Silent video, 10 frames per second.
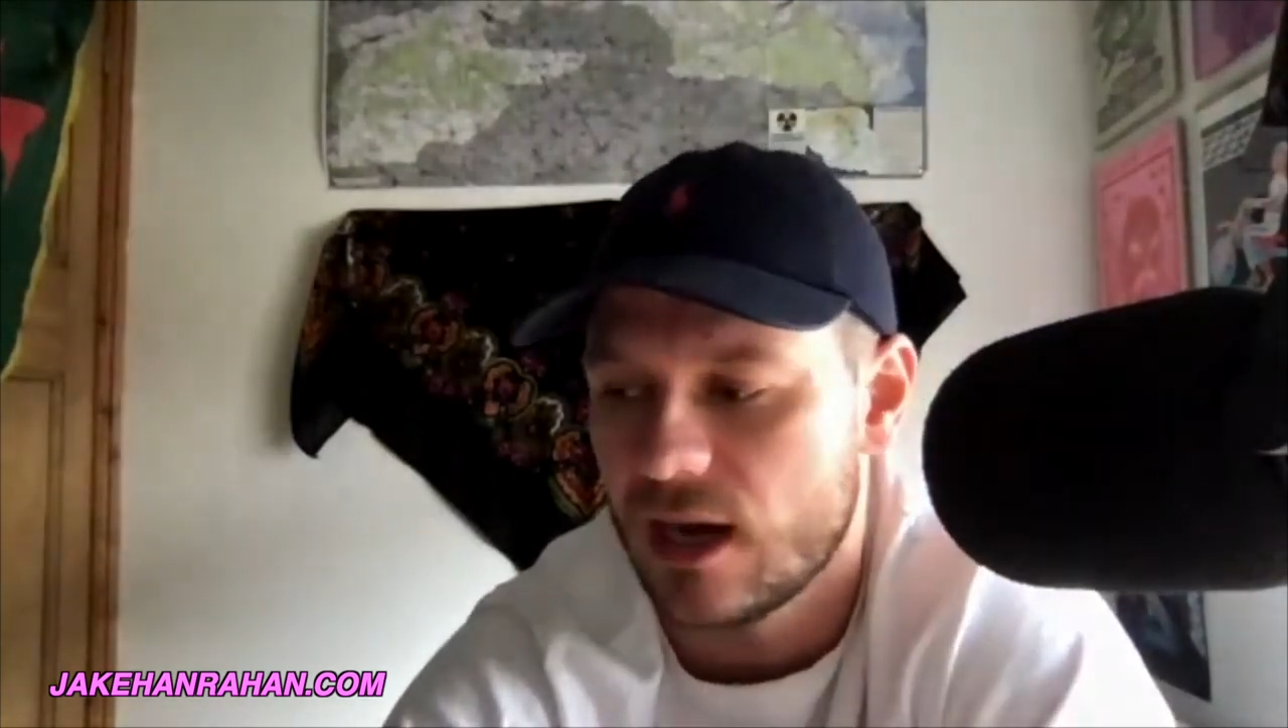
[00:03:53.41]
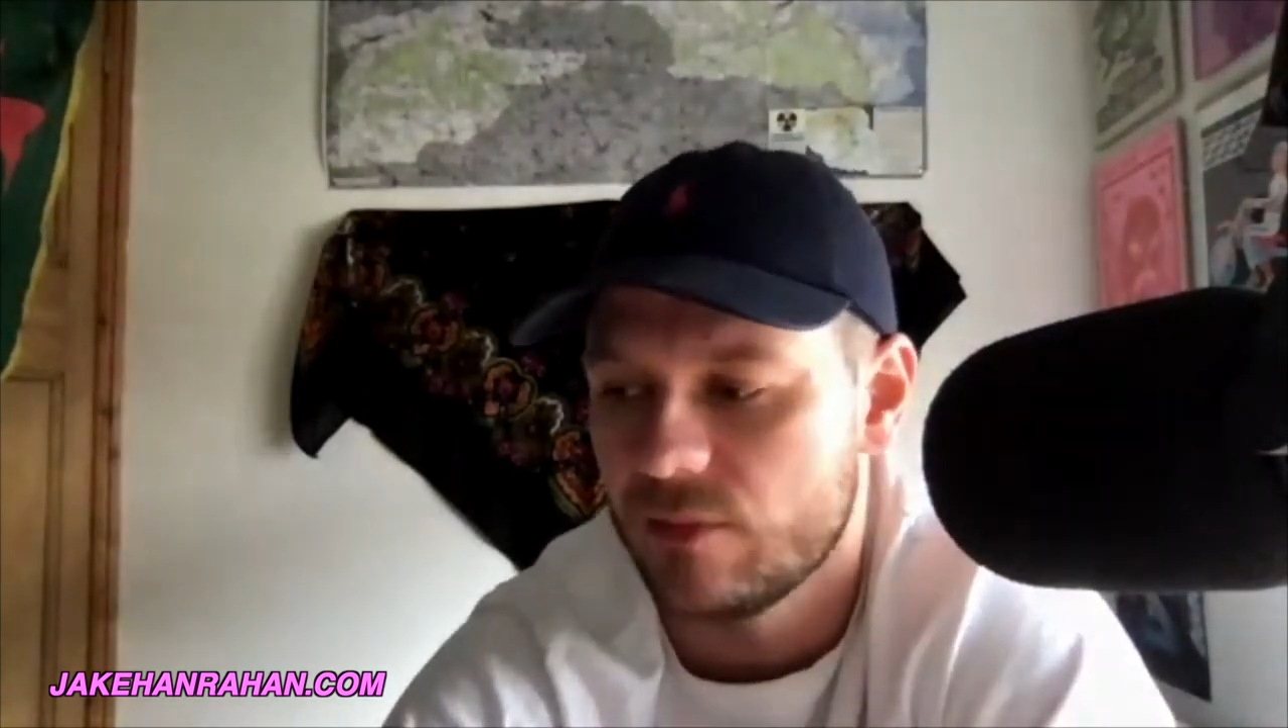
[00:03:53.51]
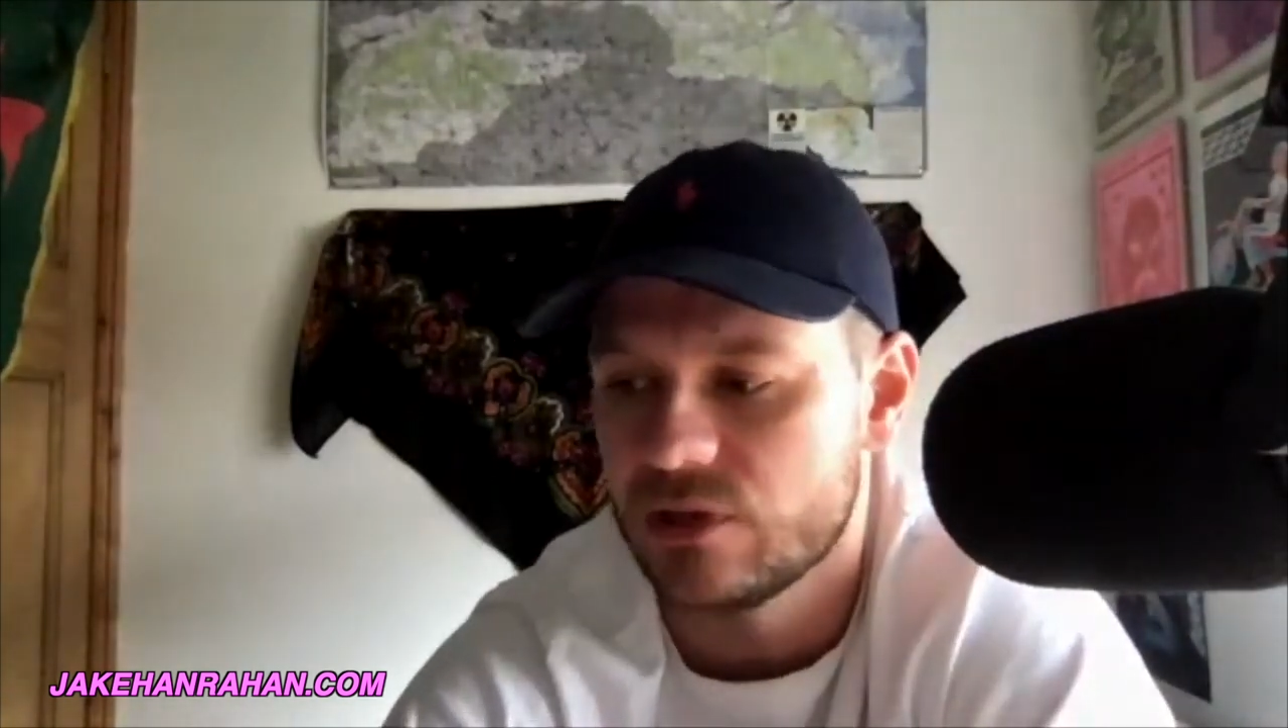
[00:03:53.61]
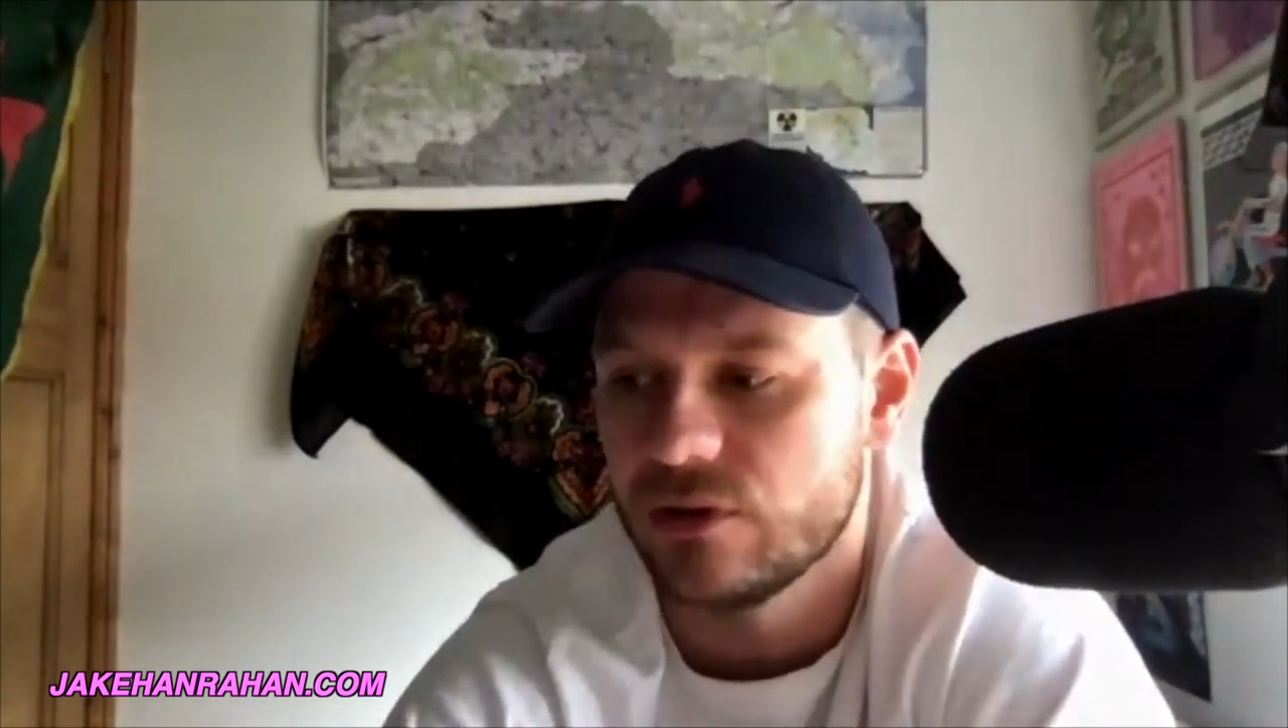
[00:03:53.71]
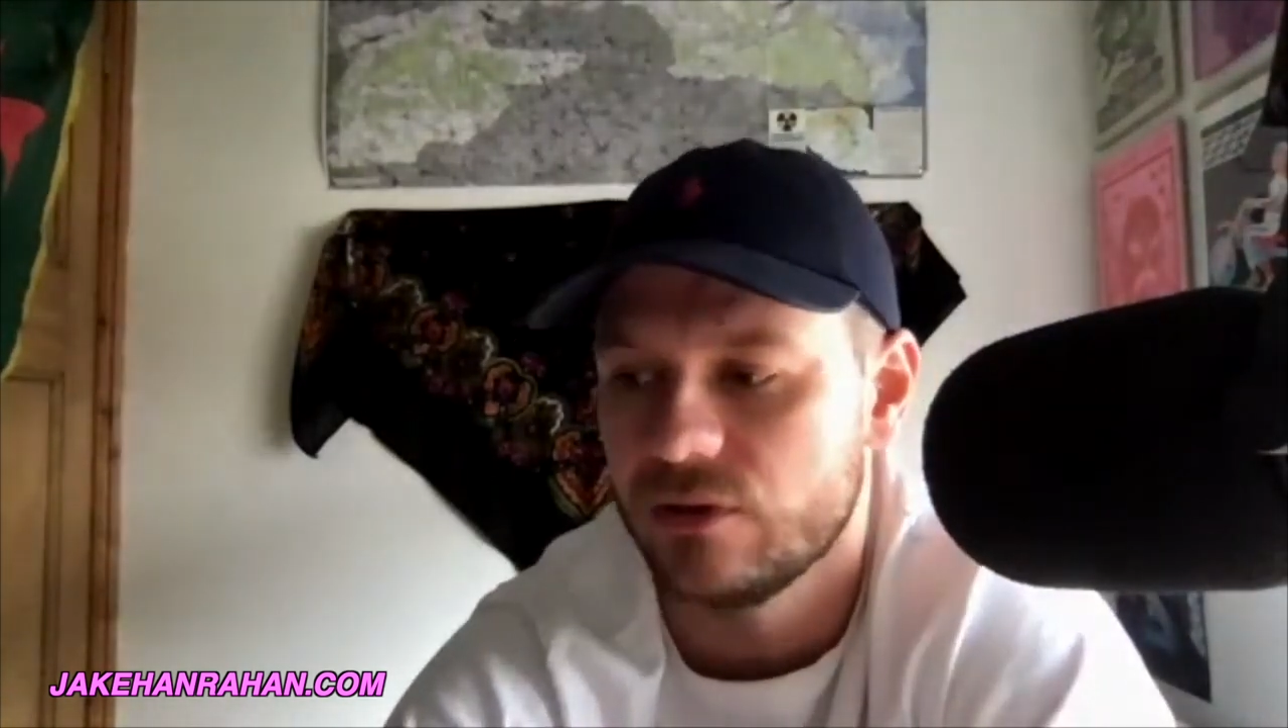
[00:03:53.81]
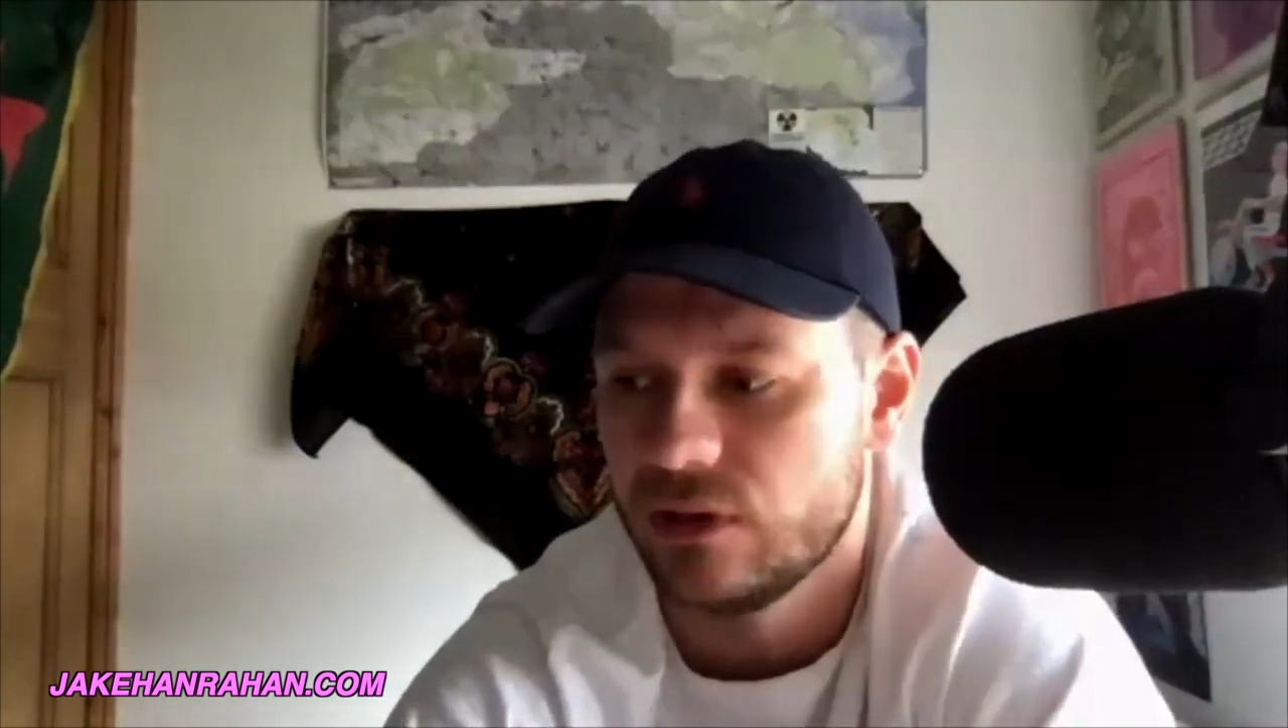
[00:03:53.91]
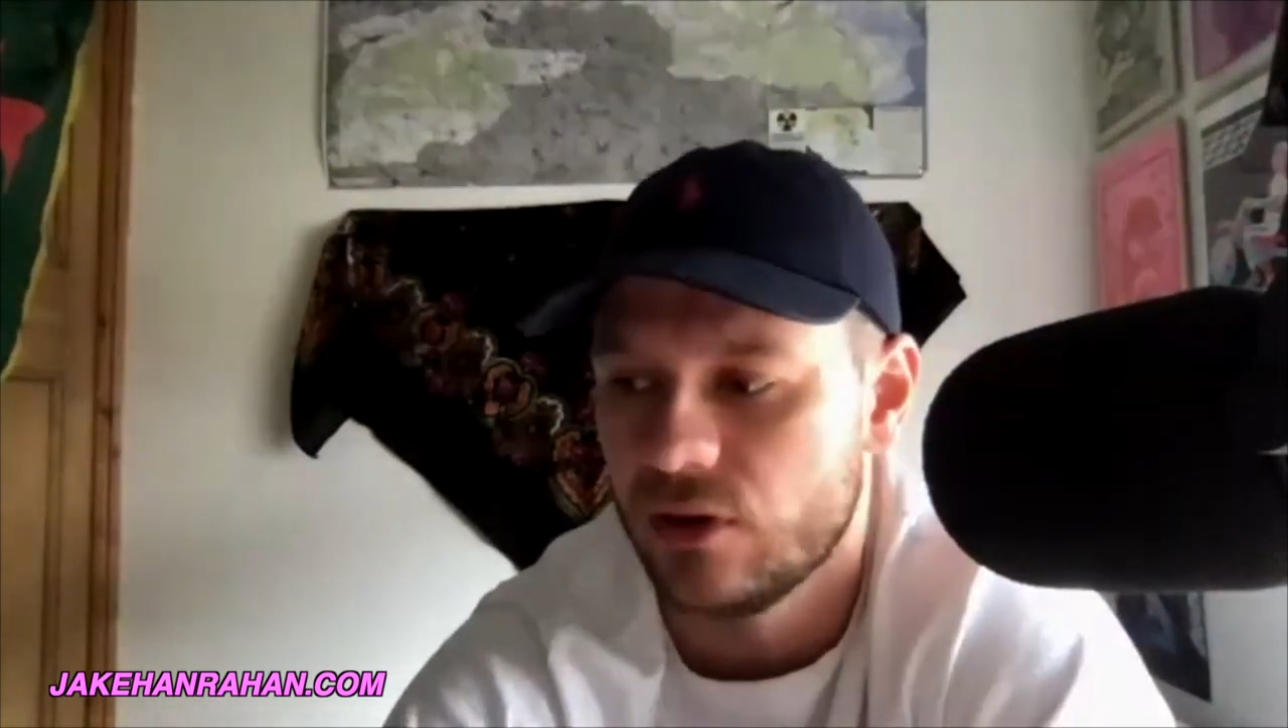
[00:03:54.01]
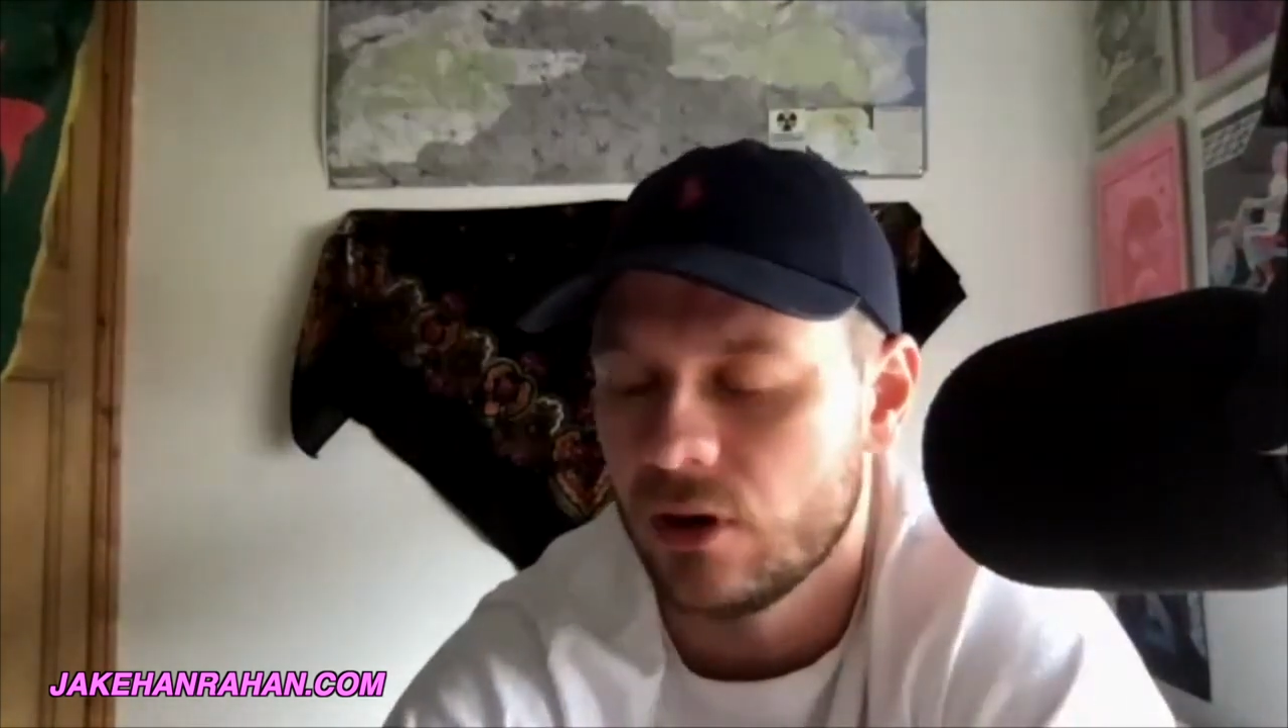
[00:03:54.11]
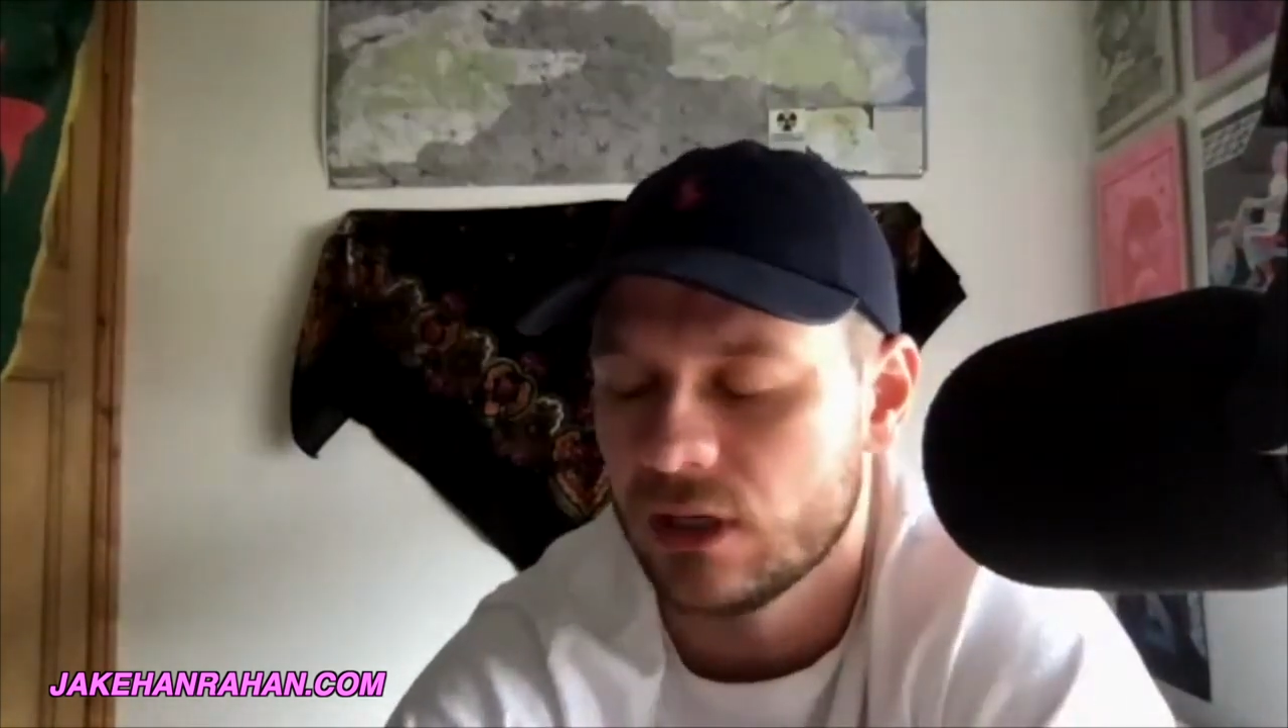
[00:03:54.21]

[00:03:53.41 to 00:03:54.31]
absolutely not.